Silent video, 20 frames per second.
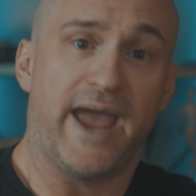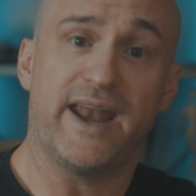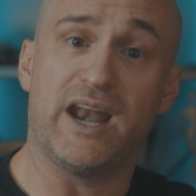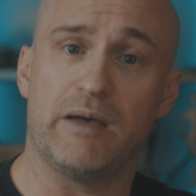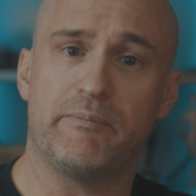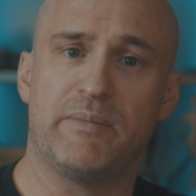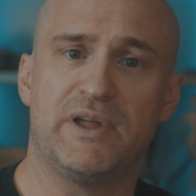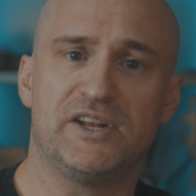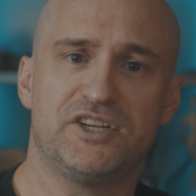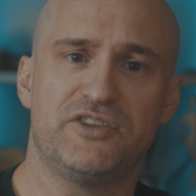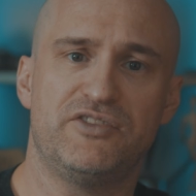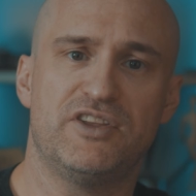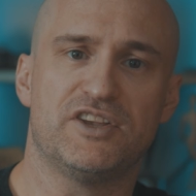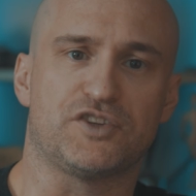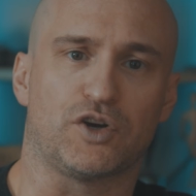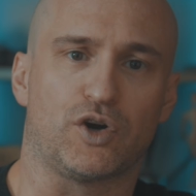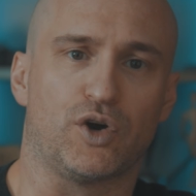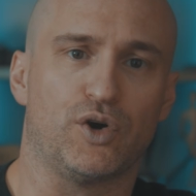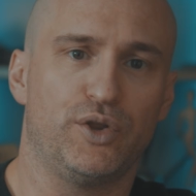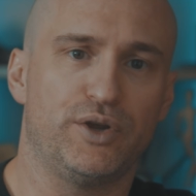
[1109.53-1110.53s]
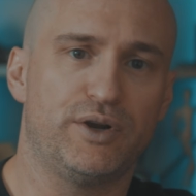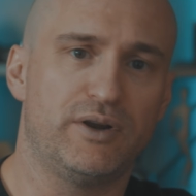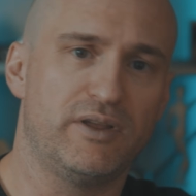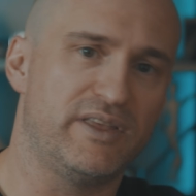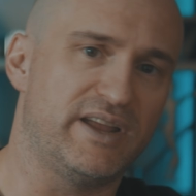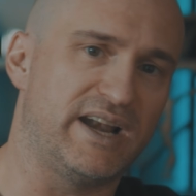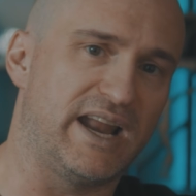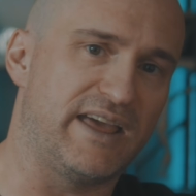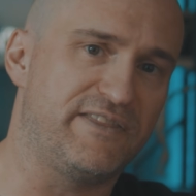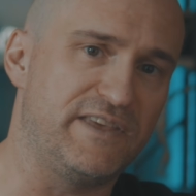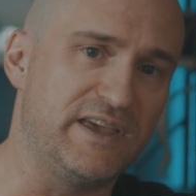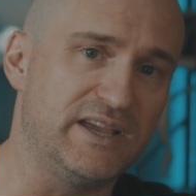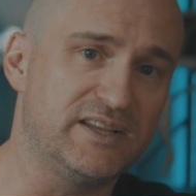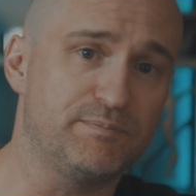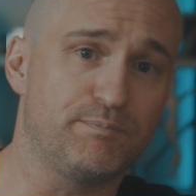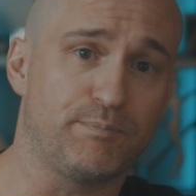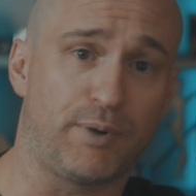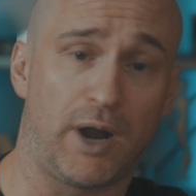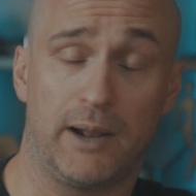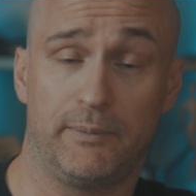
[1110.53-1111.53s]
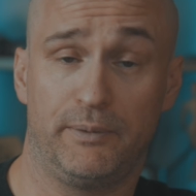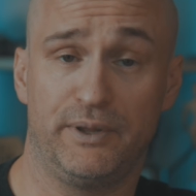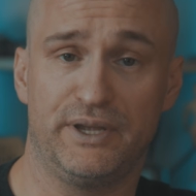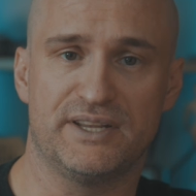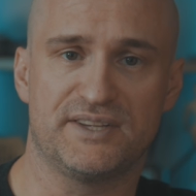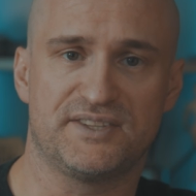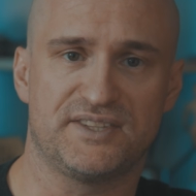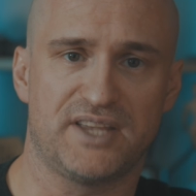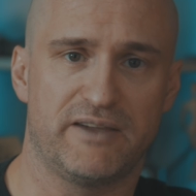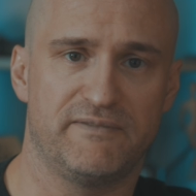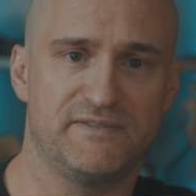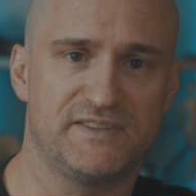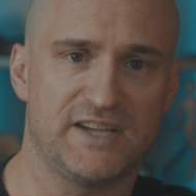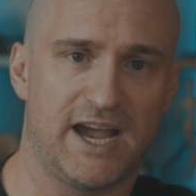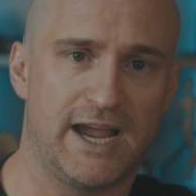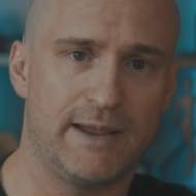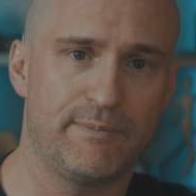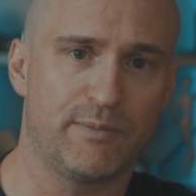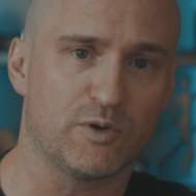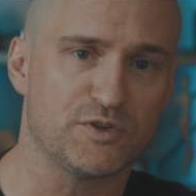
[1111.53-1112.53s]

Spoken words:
And I mentioned this earlier that I think probably to save time,